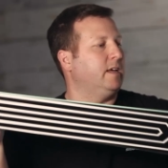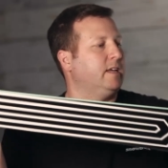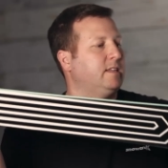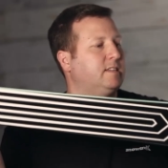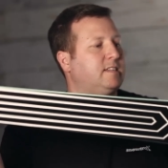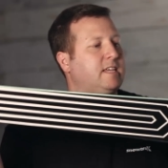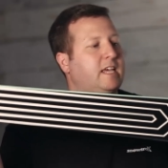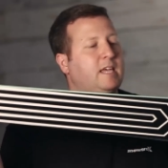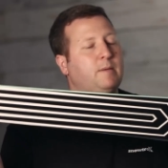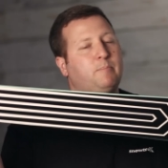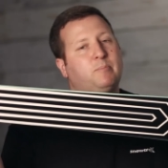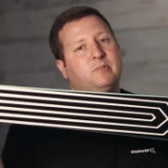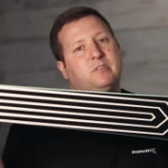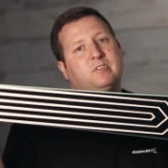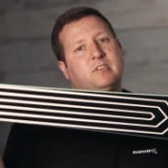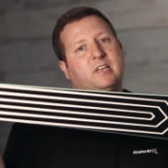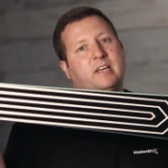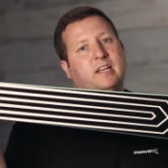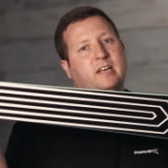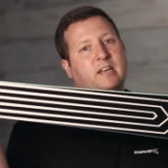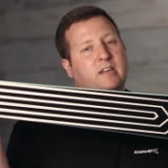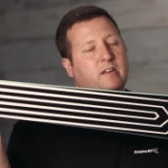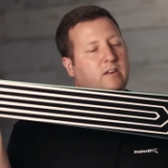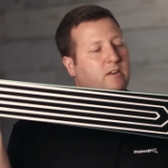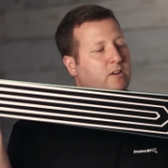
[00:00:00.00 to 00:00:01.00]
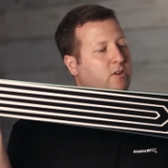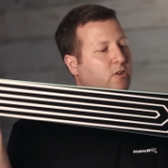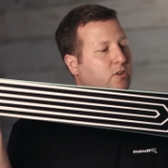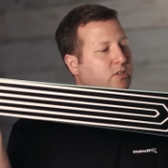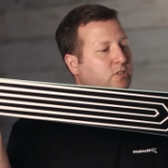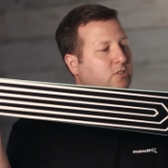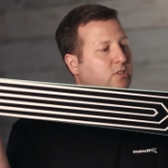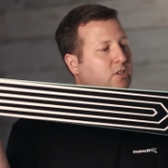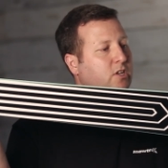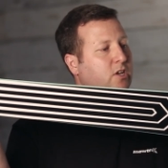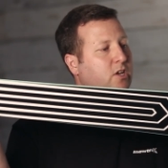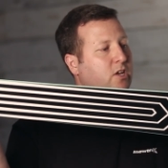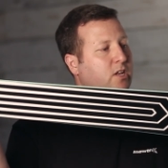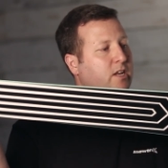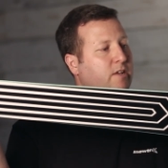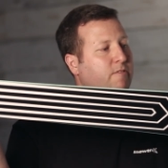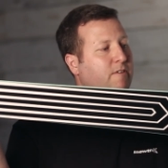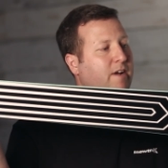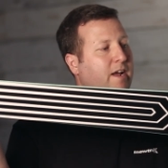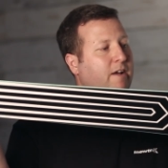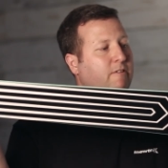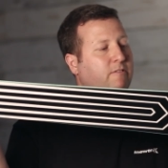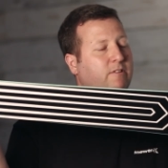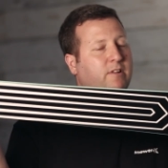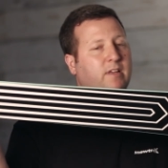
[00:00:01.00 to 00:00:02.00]
it tapers in nice and early
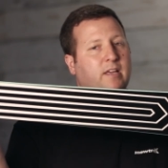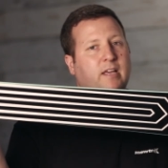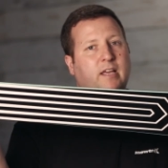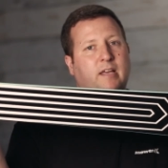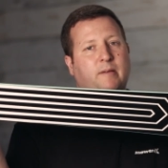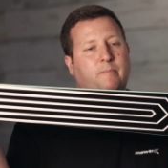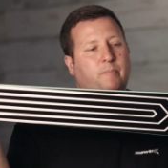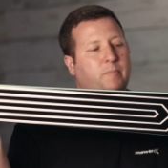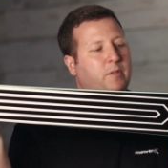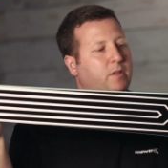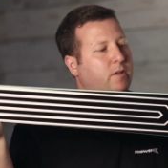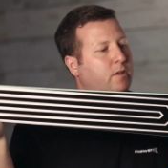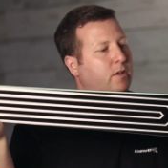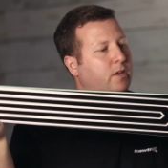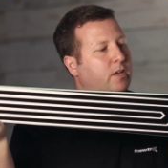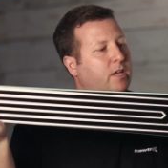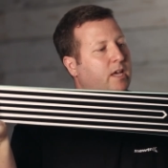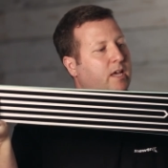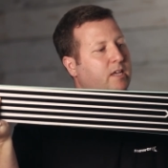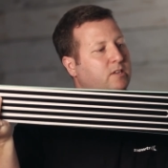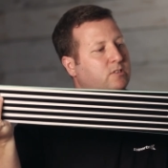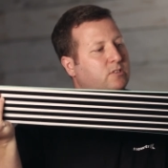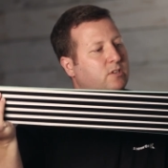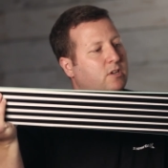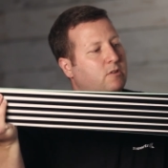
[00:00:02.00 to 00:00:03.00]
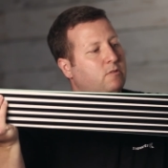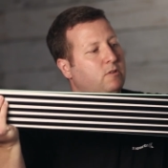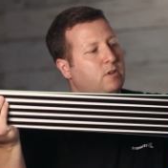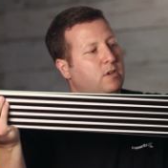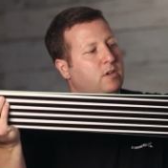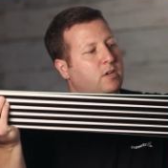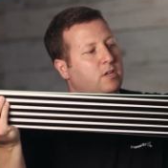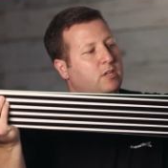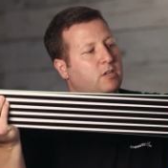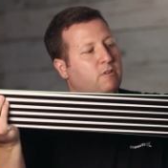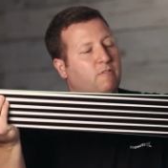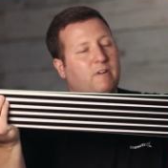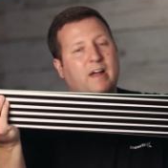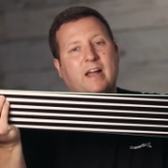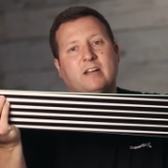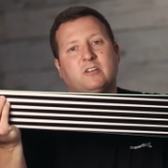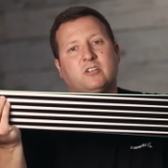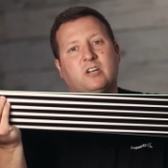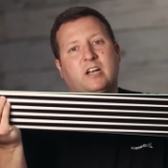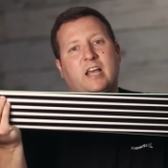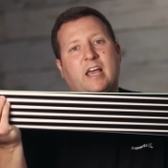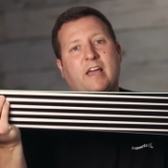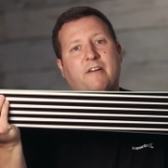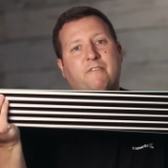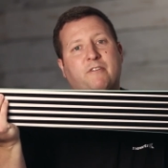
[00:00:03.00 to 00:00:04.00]
round here. Okay, so your
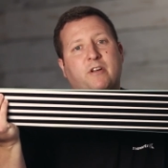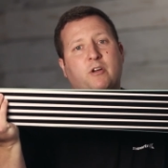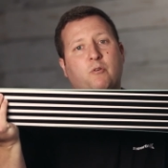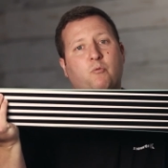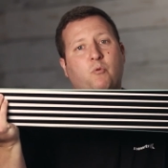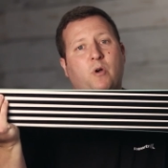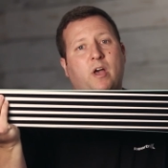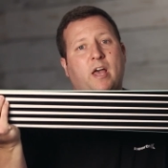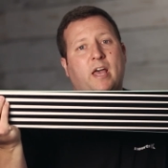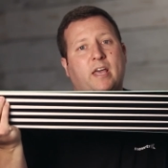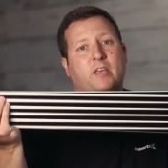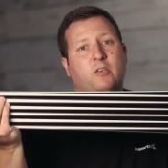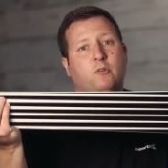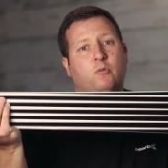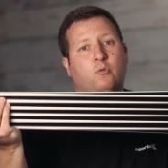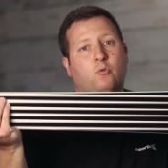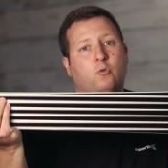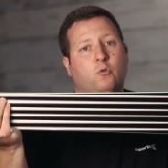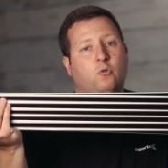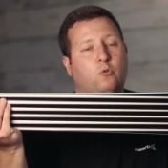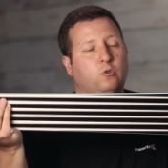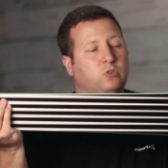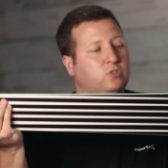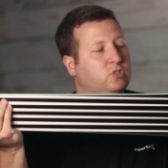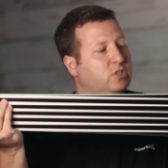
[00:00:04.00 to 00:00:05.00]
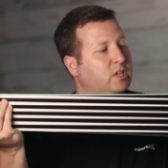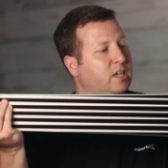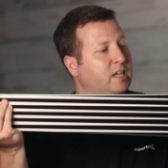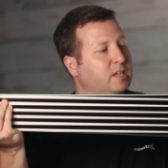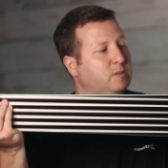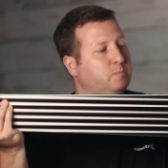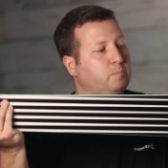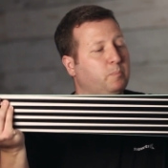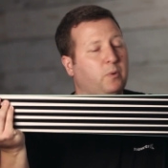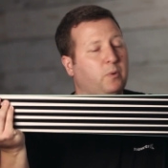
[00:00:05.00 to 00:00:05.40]
actual area where your ski is